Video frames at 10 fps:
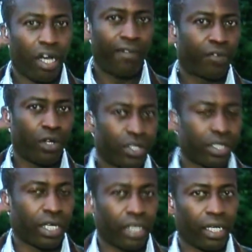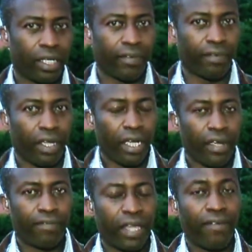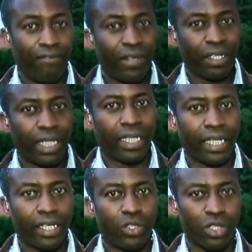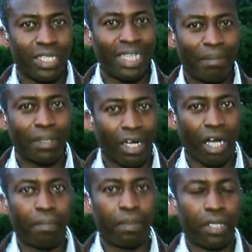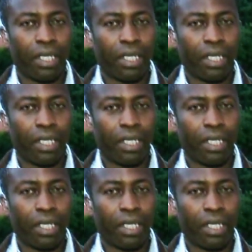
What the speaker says: of course, they if they feel that they need to step it up